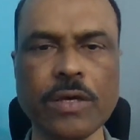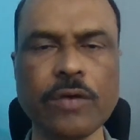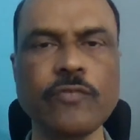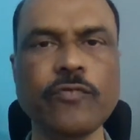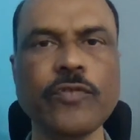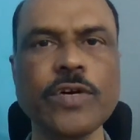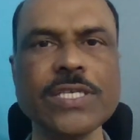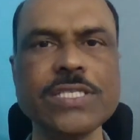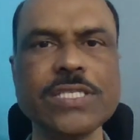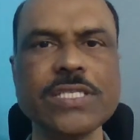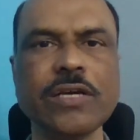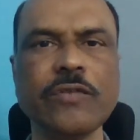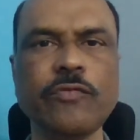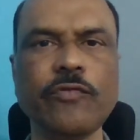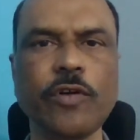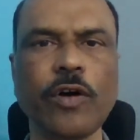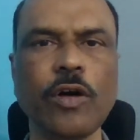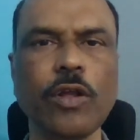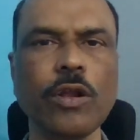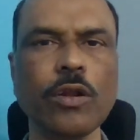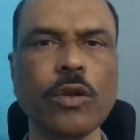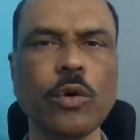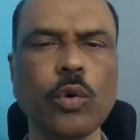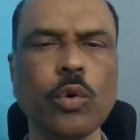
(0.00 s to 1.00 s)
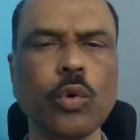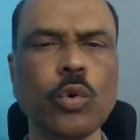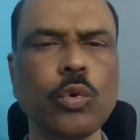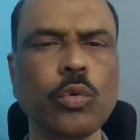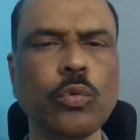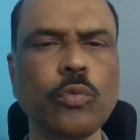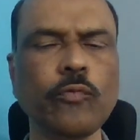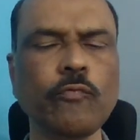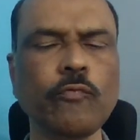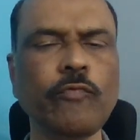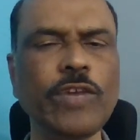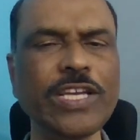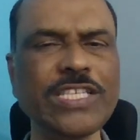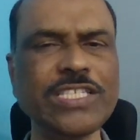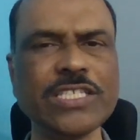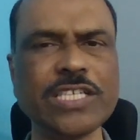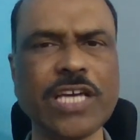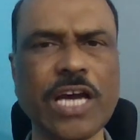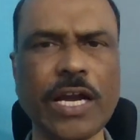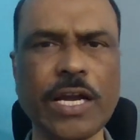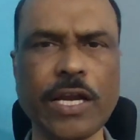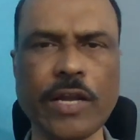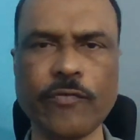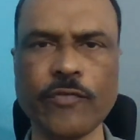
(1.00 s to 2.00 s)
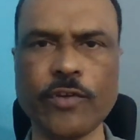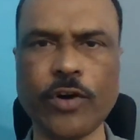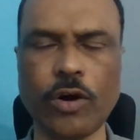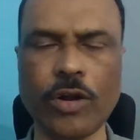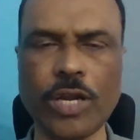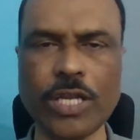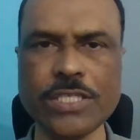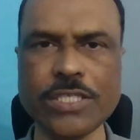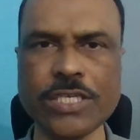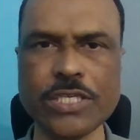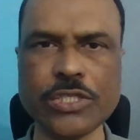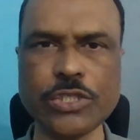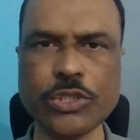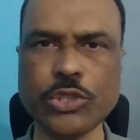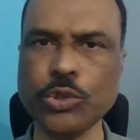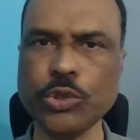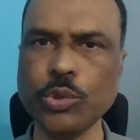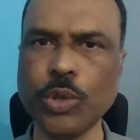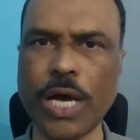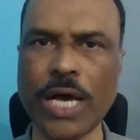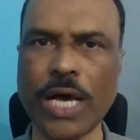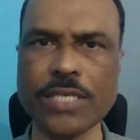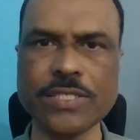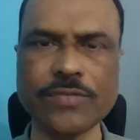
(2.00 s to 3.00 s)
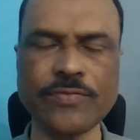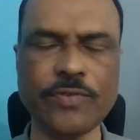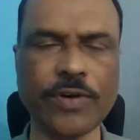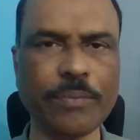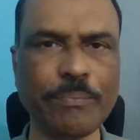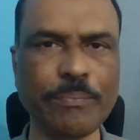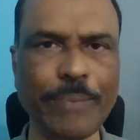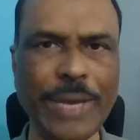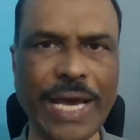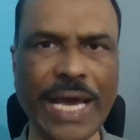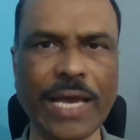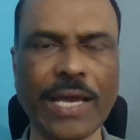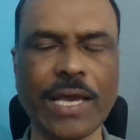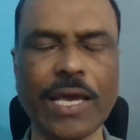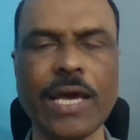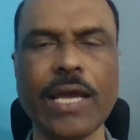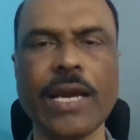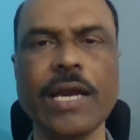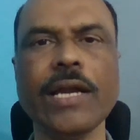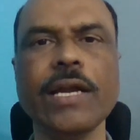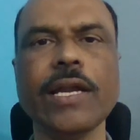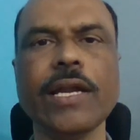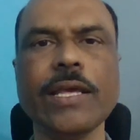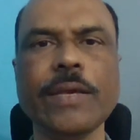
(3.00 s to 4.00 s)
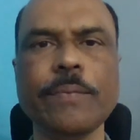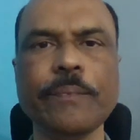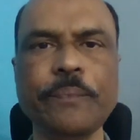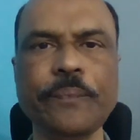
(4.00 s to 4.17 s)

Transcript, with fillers: First of all, which kind of colleges do ask for bank guarantee?